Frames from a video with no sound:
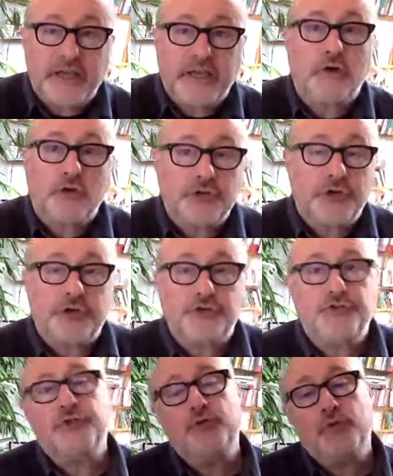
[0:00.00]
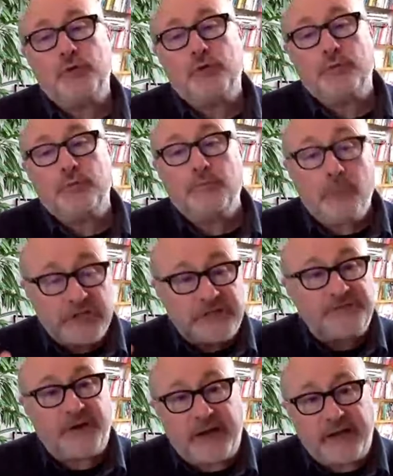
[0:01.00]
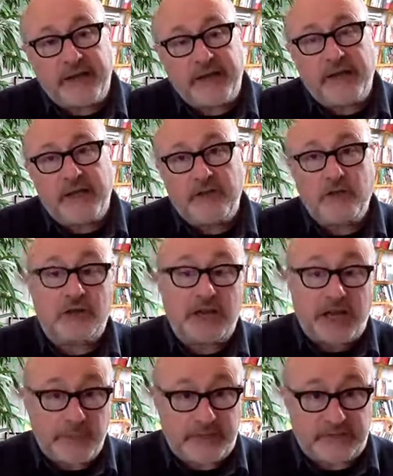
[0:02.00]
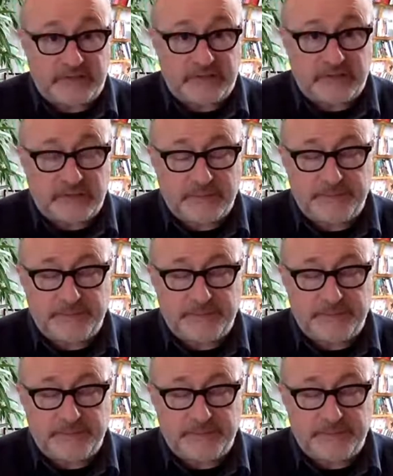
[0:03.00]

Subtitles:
in order to modify the climate.